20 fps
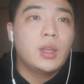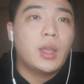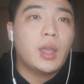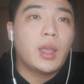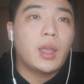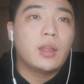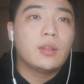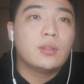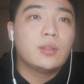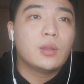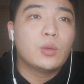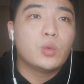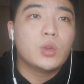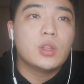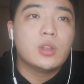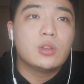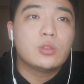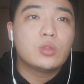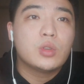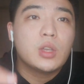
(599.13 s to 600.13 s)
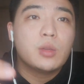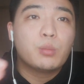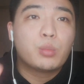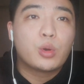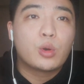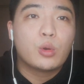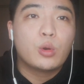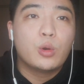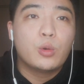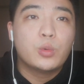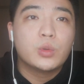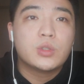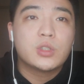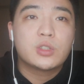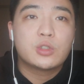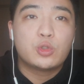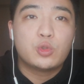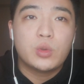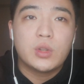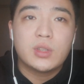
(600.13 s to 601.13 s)
and we need to improve the
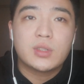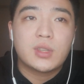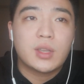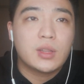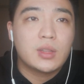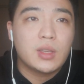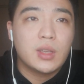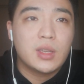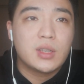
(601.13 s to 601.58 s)
strengths and